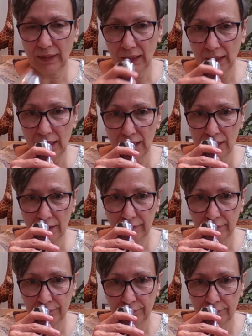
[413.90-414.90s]
this,
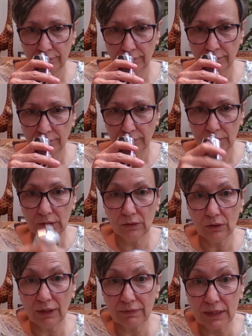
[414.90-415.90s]
you
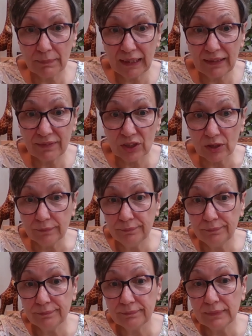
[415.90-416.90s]
should have smell-o-vision.
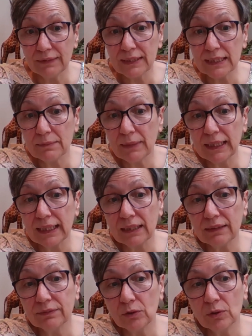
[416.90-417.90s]
Smell of
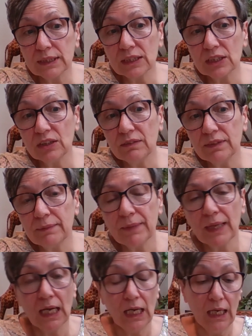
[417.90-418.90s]
that, folks. It's
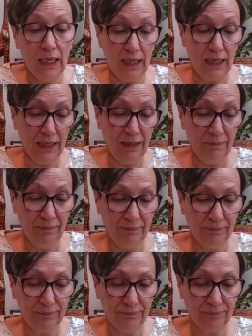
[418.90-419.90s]
lovely.
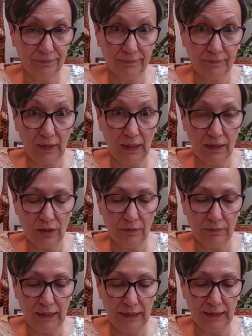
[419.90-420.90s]
I do
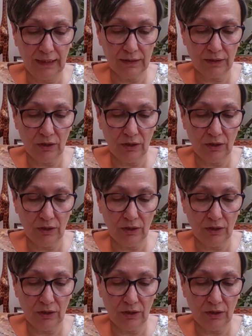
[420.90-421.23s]
like that